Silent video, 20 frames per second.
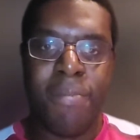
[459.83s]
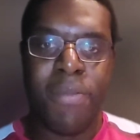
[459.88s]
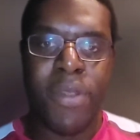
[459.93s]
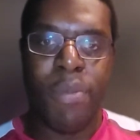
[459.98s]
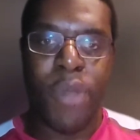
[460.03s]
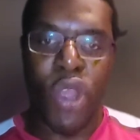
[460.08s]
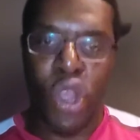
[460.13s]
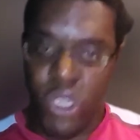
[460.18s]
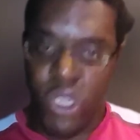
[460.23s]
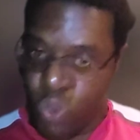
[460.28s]

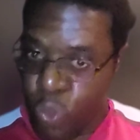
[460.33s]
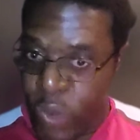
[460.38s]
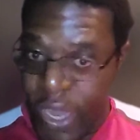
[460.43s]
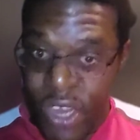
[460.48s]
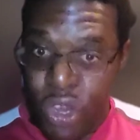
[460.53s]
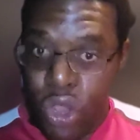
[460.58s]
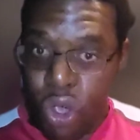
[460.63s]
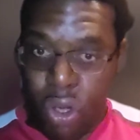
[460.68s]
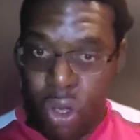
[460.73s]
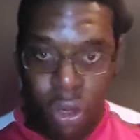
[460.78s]
because we
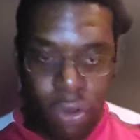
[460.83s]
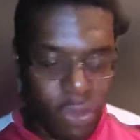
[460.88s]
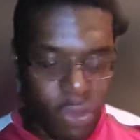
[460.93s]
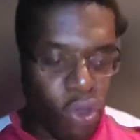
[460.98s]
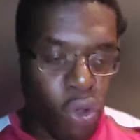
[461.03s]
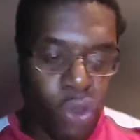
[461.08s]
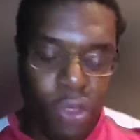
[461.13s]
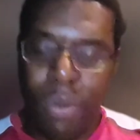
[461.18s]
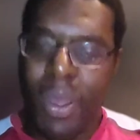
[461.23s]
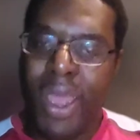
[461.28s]
know the
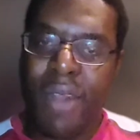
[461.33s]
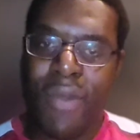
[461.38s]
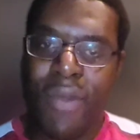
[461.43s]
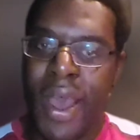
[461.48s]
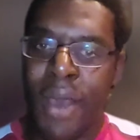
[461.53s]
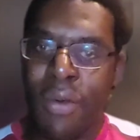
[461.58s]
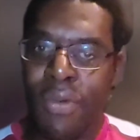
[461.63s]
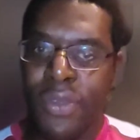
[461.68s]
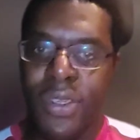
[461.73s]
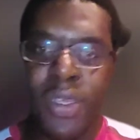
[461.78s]
other way
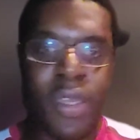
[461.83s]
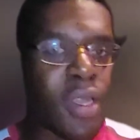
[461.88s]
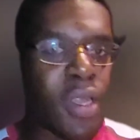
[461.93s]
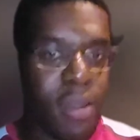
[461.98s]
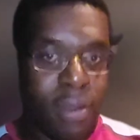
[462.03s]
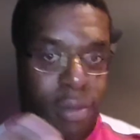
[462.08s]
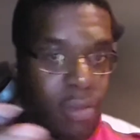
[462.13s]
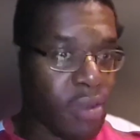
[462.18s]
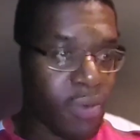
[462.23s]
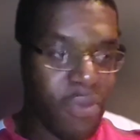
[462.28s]
around,
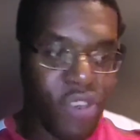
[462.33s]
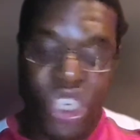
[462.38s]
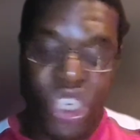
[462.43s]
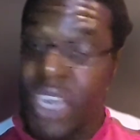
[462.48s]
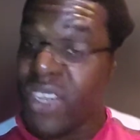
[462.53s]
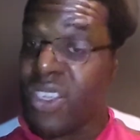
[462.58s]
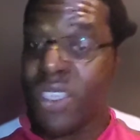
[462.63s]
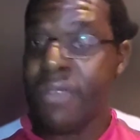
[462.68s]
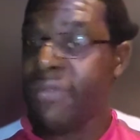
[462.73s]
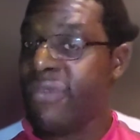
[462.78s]

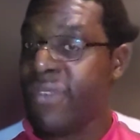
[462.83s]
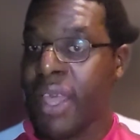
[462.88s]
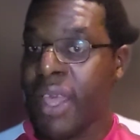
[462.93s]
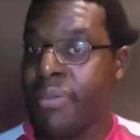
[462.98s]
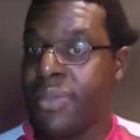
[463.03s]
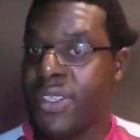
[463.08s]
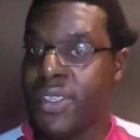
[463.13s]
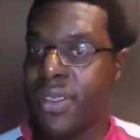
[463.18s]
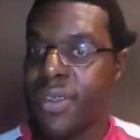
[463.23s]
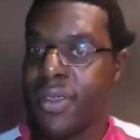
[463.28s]
genders
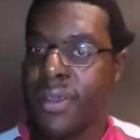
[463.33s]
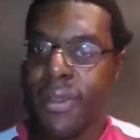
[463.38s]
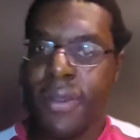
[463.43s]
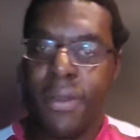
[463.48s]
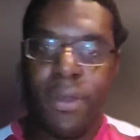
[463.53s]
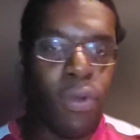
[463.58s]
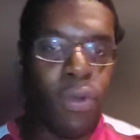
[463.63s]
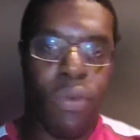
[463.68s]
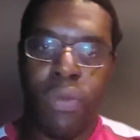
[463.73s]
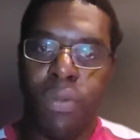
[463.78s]
flipped,
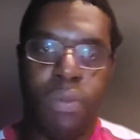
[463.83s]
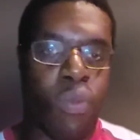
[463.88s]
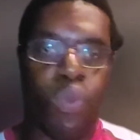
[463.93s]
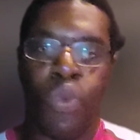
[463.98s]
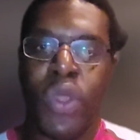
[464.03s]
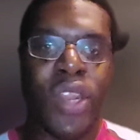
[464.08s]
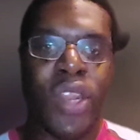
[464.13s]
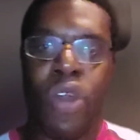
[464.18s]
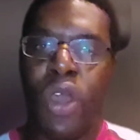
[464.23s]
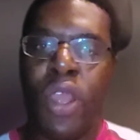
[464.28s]

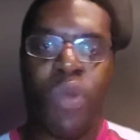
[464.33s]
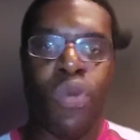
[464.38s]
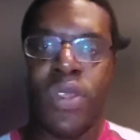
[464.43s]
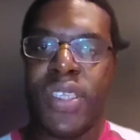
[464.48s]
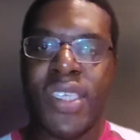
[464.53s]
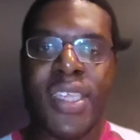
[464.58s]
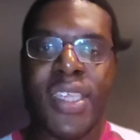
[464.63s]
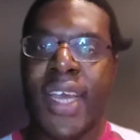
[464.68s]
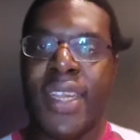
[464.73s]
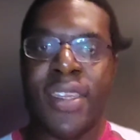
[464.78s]
we know it wouldn't
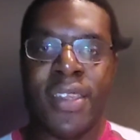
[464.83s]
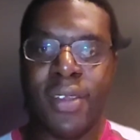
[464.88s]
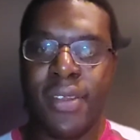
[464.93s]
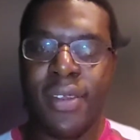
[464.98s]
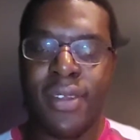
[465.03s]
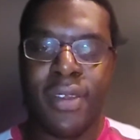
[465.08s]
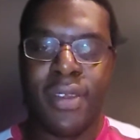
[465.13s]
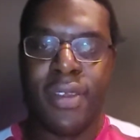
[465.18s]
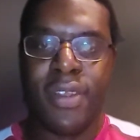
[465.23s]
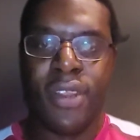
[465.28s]
stand.
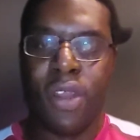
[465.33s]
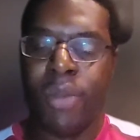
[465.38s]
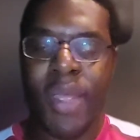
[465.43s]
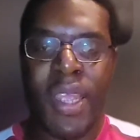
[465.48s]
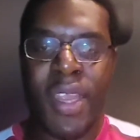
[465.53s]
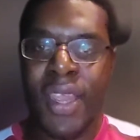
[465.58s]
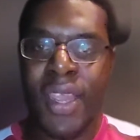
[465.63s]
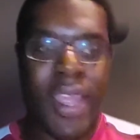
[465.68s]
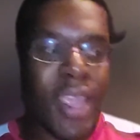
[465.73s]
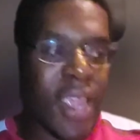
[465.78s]
You know what
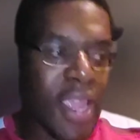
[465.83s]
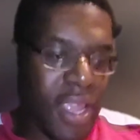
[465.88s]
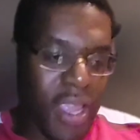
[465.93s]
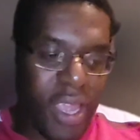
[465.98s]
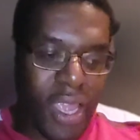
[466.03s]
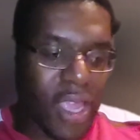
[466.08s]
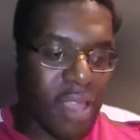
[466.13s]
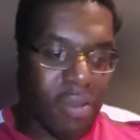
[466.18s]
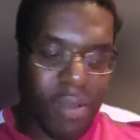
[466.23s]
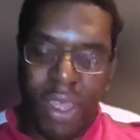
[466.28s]
I mean? It
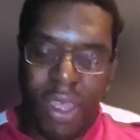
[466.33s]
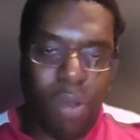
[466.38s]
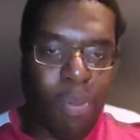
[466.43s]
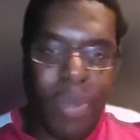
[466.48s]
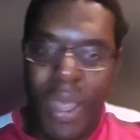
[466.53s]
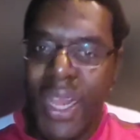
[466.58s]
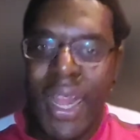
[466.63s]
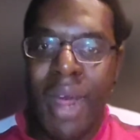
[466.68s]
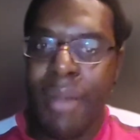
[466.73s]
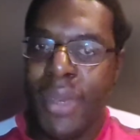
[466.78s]
would be
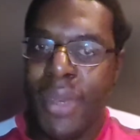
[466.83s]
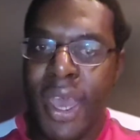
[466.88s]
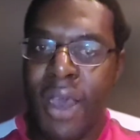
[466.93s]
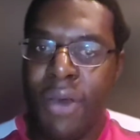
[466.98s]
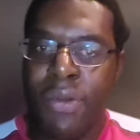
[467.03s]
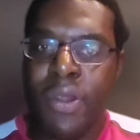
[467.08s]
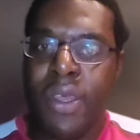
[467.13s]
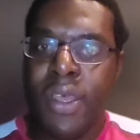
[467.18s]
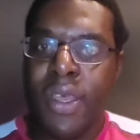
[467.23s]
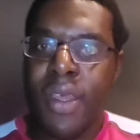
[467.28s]
clamped
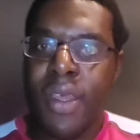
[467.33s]
down.